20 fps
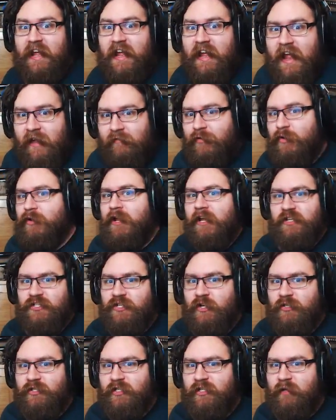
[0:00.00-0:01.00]
if you get
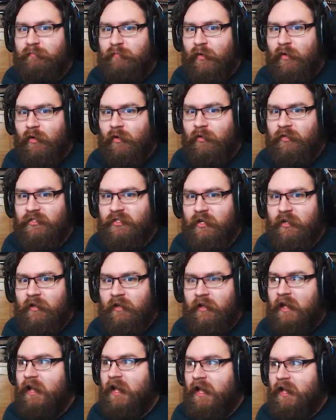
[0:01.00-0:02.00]
shot in the balls,
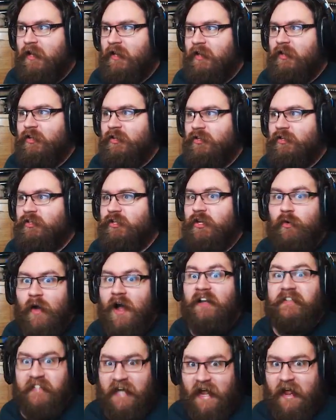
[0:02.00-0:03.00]
you
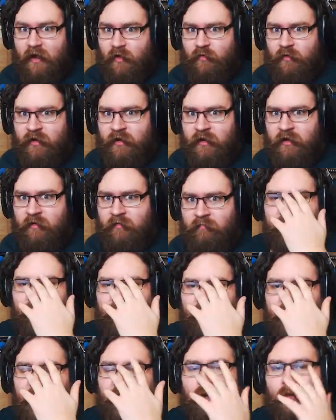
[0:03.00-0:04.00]
are down.
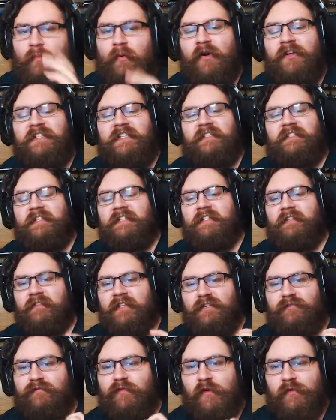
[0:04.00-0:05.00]
Anyway, point is,
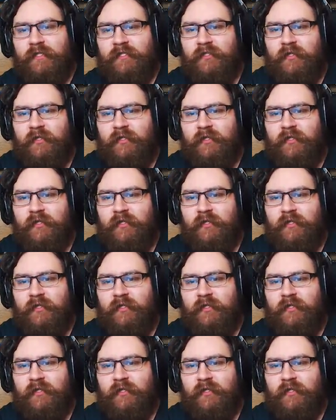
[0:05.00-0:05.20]
this 42